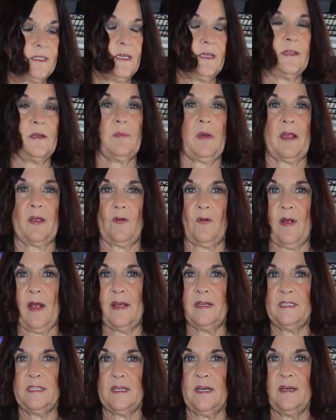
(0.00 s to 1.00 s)
and the
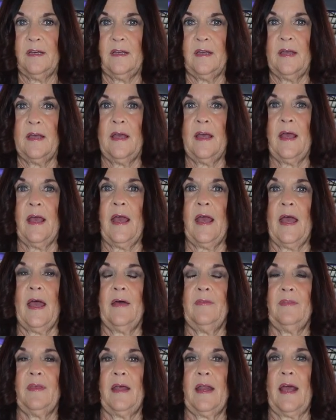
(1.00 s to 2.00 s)
Mycorrhizae,
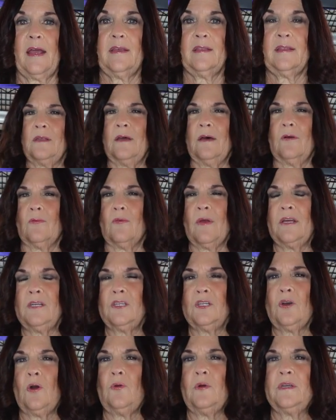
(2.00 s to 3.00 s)
and then the
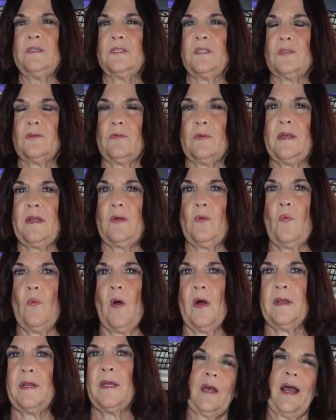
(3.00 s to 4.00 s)
ratio is 3 to
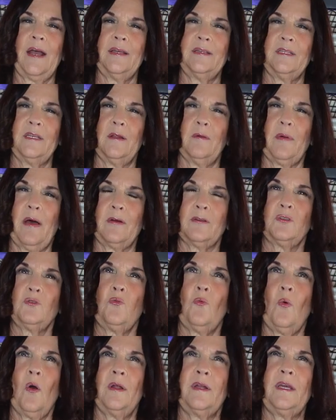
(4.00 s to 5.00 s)
1. I did about
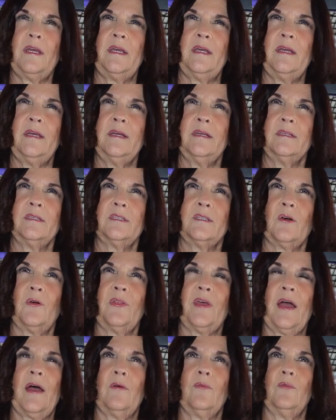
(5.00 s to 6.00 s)
20, so
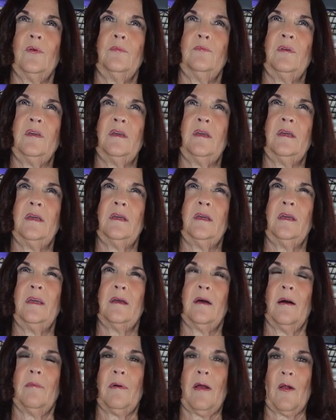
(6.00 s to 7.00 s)
that would
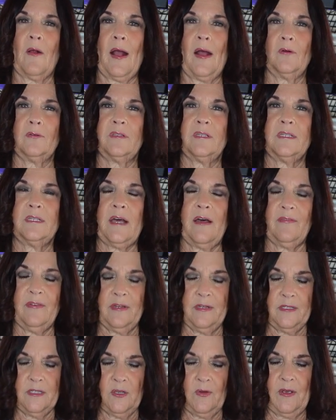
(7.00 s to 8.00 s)
be up around
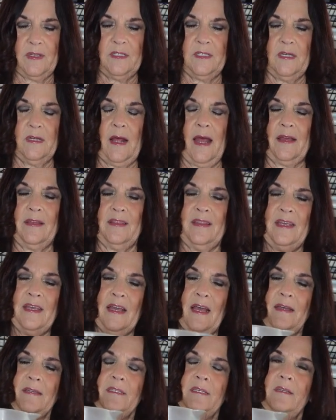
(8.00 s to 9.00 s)
7. So I
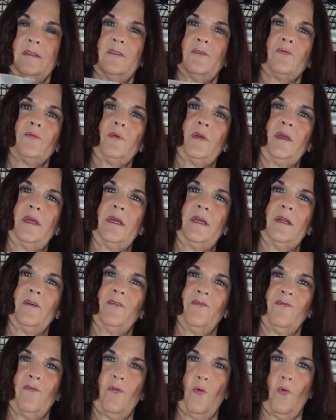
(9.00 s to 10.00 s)
think I did 3 to
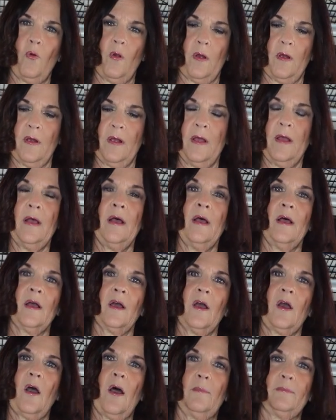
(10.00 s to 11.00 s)
4
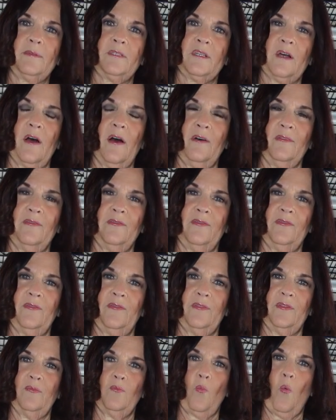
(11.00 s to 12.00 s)
cups of
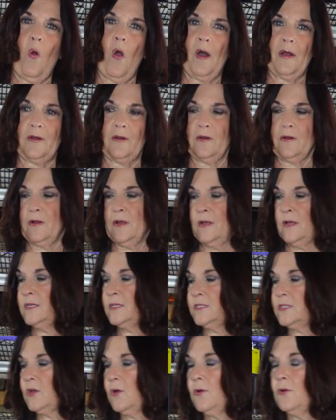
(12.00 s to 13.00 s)
water.
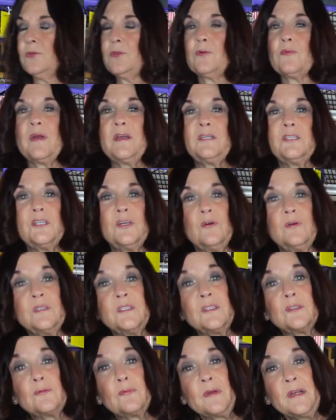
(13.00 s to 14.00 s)
So the ratio
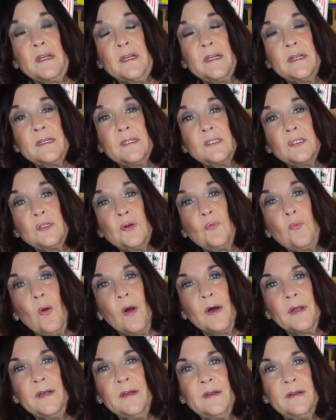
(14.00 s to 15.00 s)
is 3 to
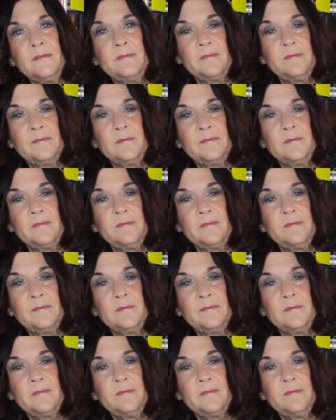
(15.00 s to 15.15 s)
1.